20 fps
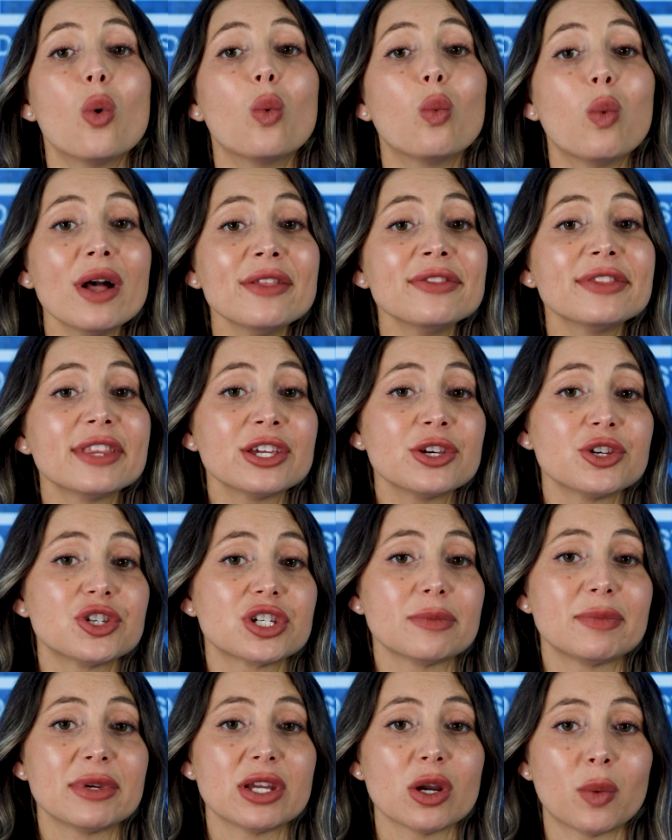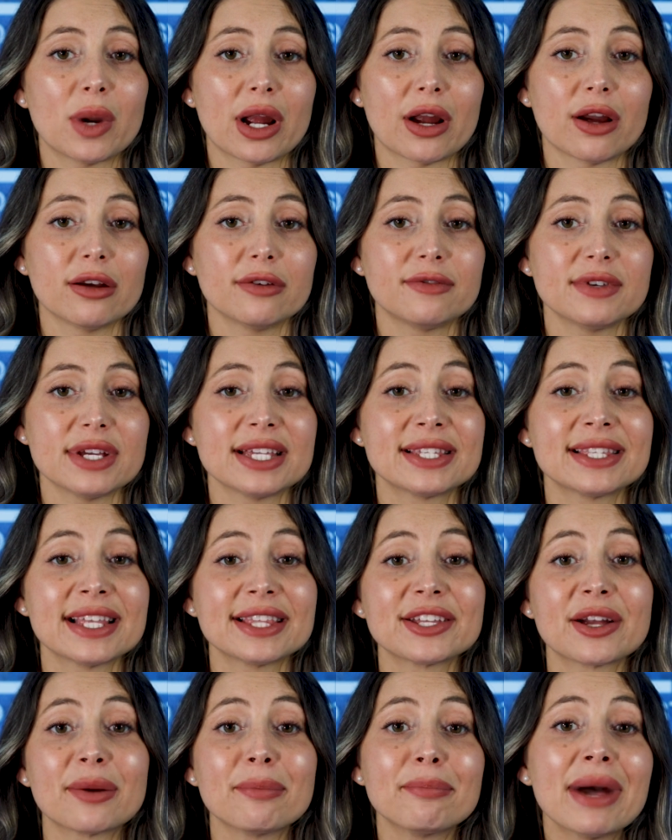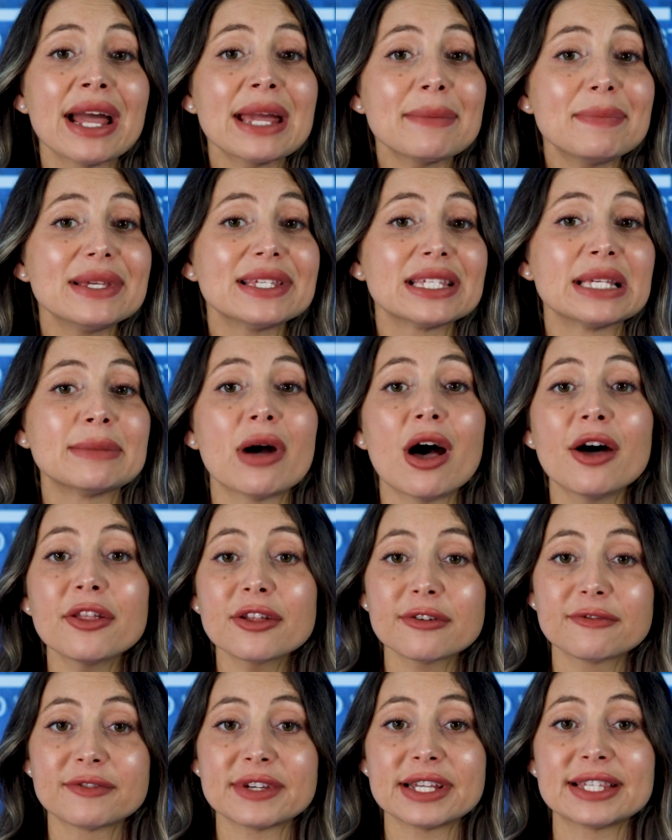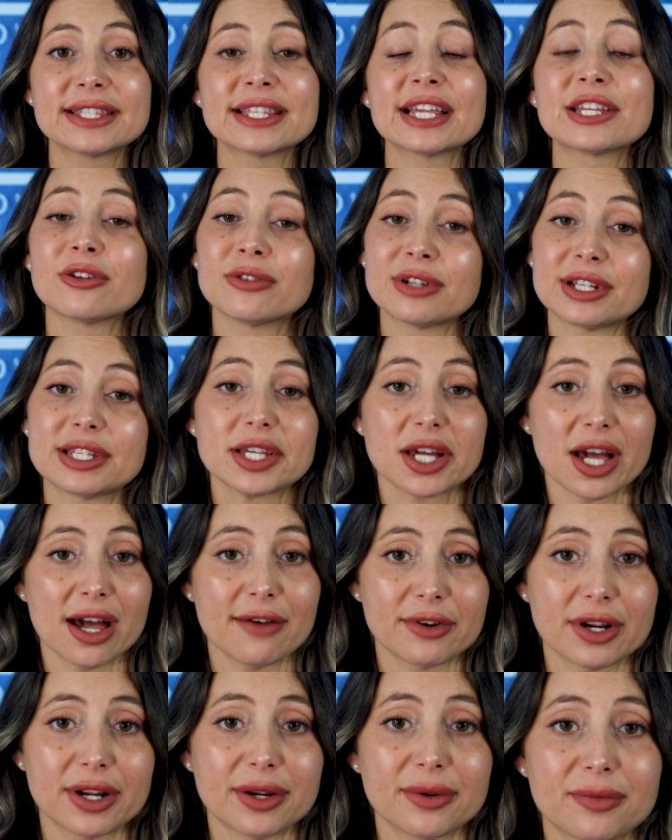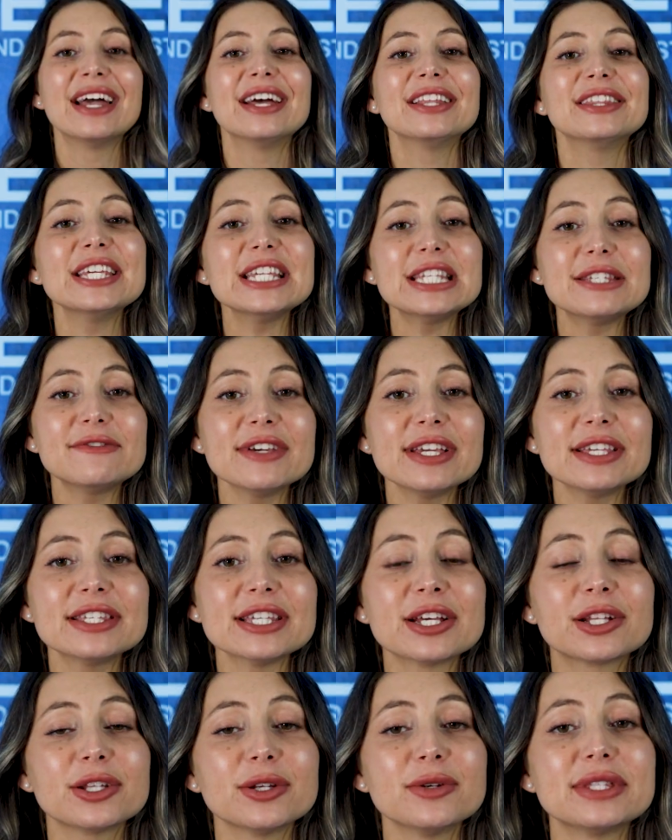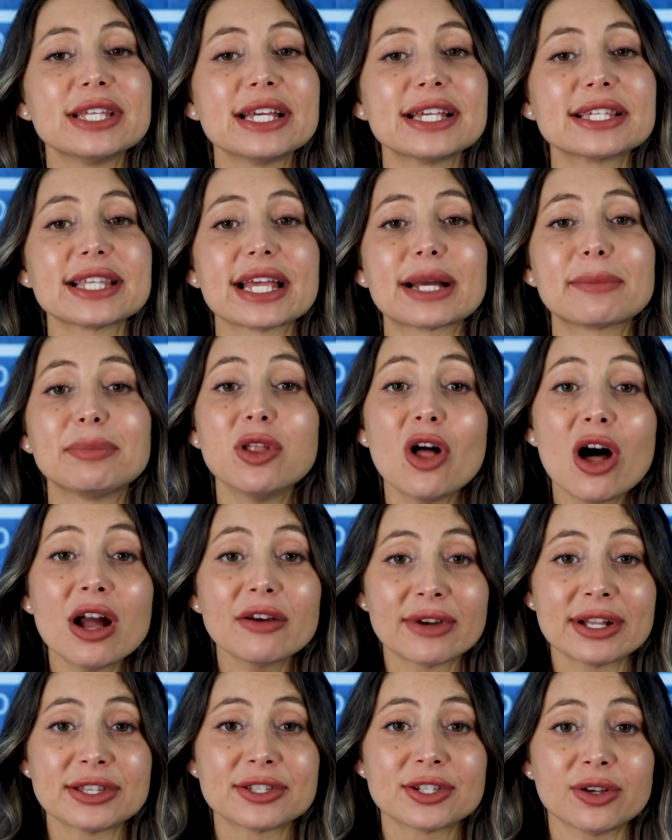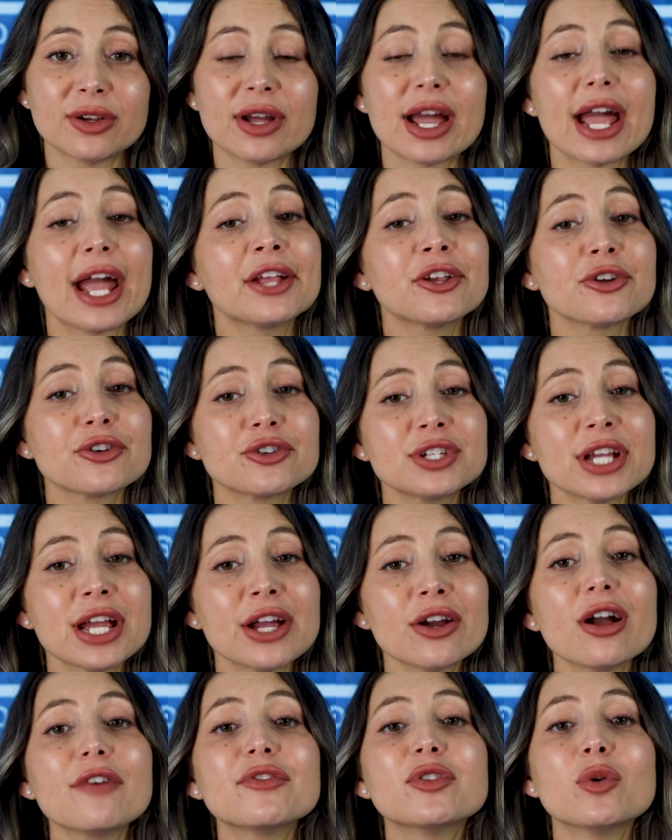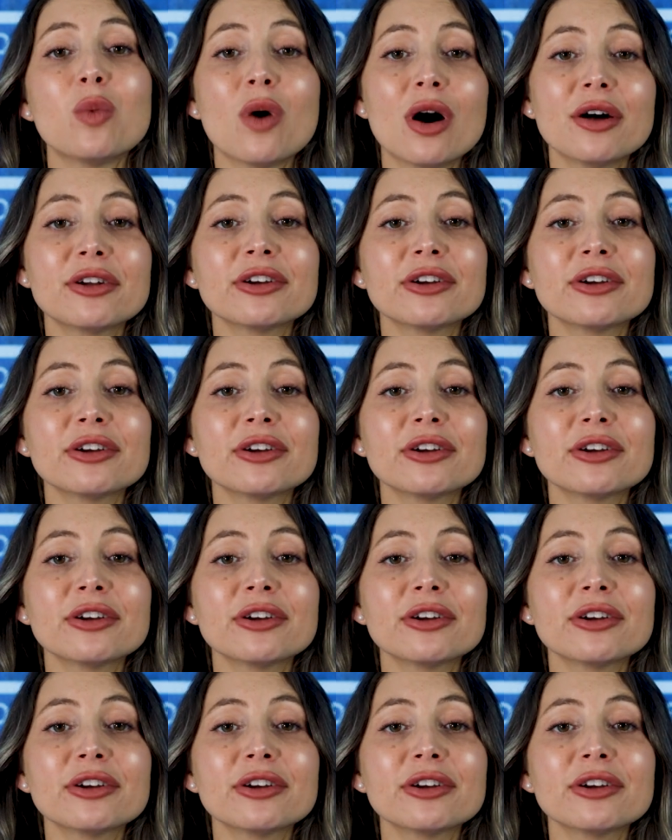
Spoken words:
One thing you should be aware of is that there might be some other fees that you'll need to cover. These fees include things like plot rental and your share of the water